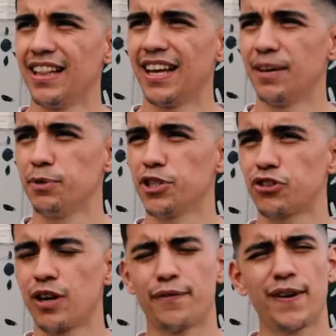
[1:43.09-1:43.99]
Like we're just
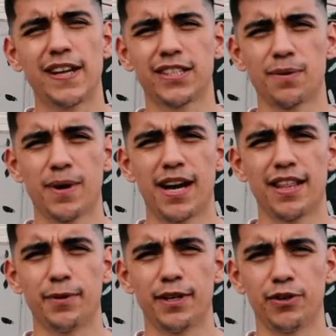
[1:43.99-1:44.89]
trying to find somewhere
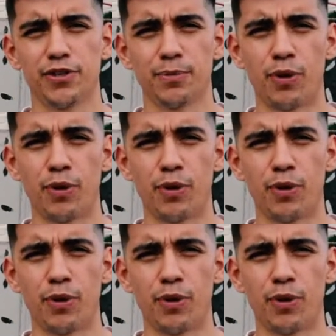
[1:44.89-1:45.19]
that we can do some